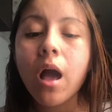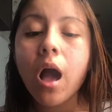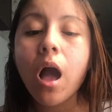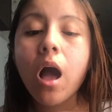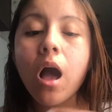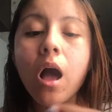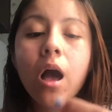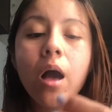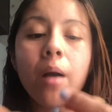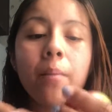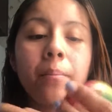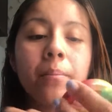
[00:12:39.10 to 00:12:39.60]

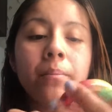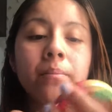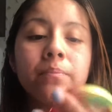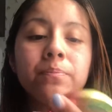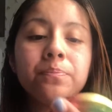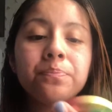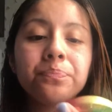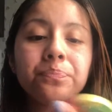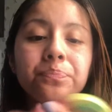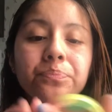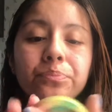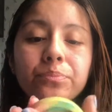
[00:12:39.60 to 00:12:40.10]
Um,
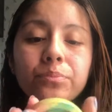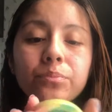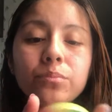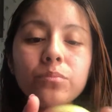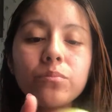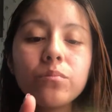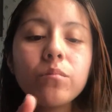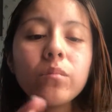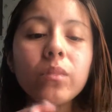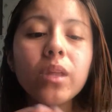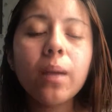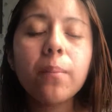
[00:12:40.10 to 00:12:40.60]

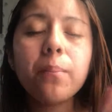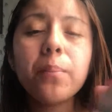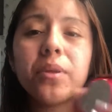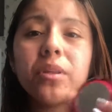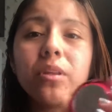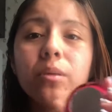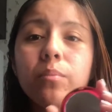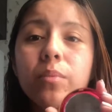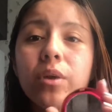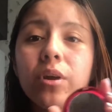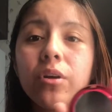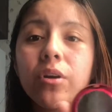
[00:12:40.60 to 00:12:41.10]
but
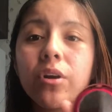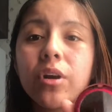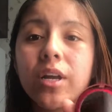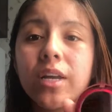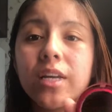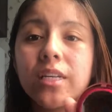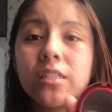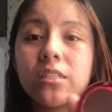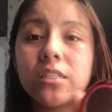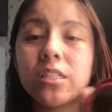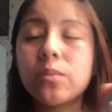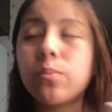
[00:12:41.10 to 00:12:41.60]
the mirror
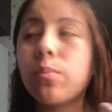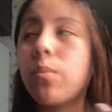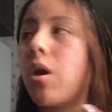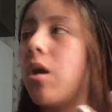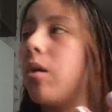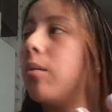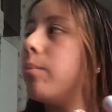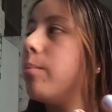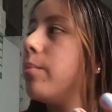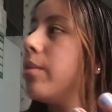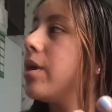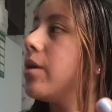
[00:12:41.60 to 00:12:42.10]
is a
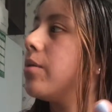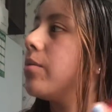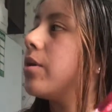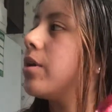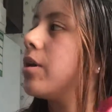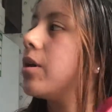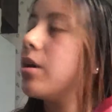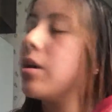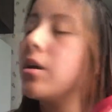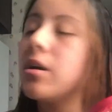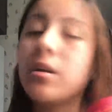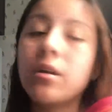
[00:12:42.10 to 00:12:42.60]
small
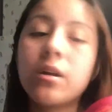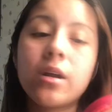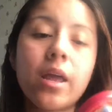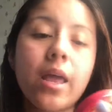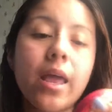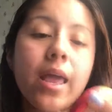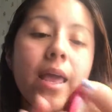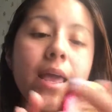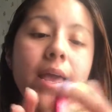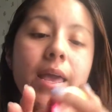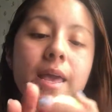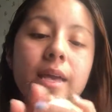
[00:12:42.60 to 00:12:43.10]
mirror.
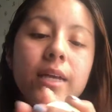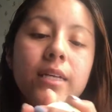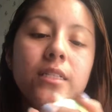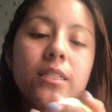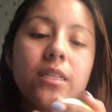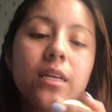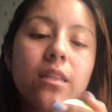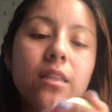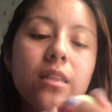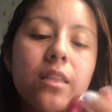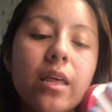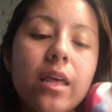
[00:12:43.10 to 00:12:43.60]
And
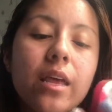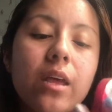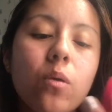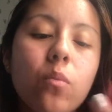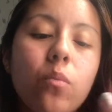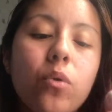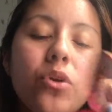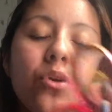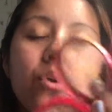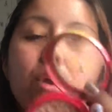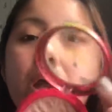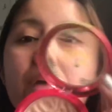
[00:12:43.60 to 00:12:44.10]
then
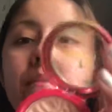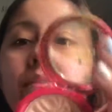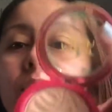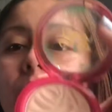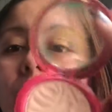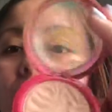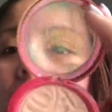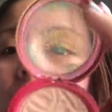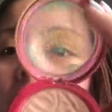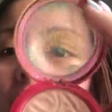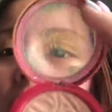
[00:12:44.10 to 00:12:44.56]
when you have it right